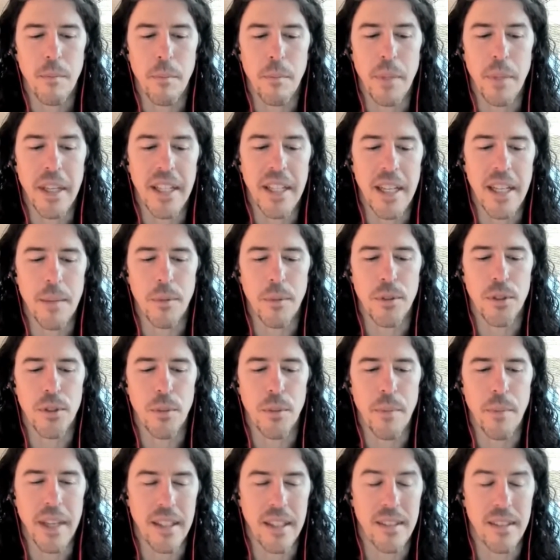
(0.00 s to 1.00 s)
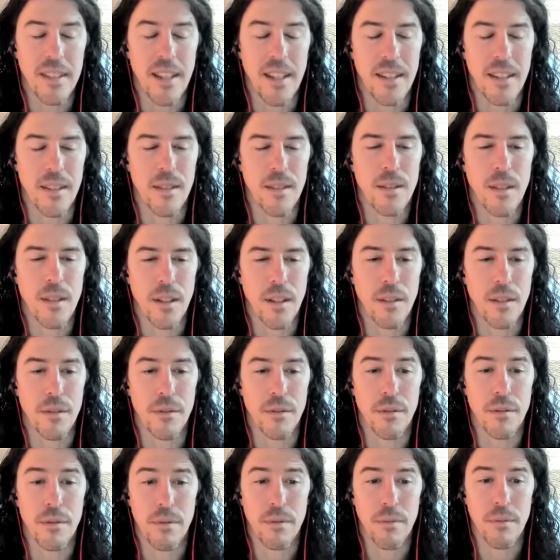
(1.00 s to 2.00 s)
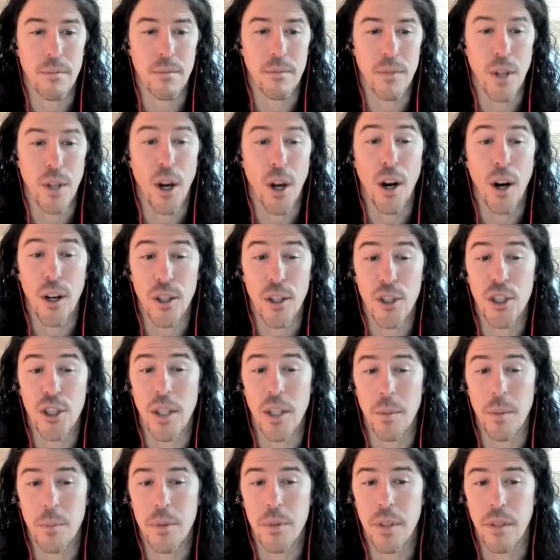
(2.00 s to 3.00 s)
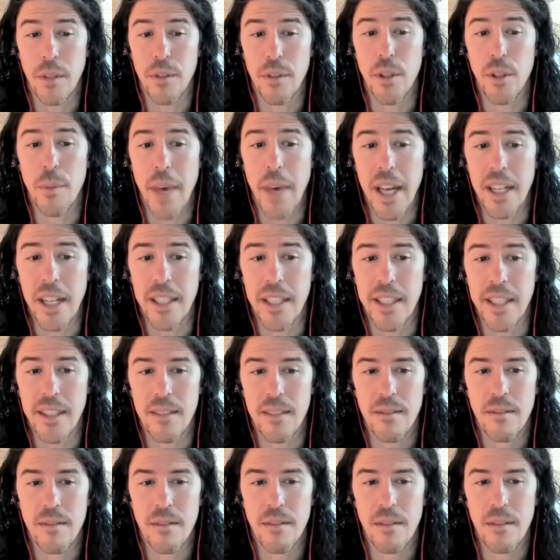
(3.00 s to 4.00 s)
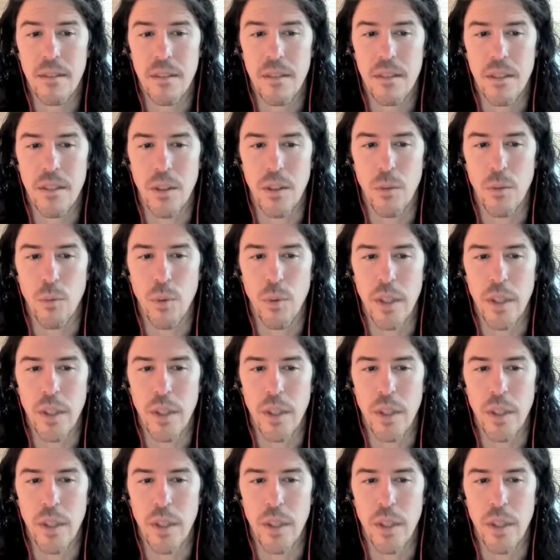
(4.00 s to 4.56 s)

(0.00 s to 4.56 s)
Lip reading: being able to make sense of the hardships of humanity, the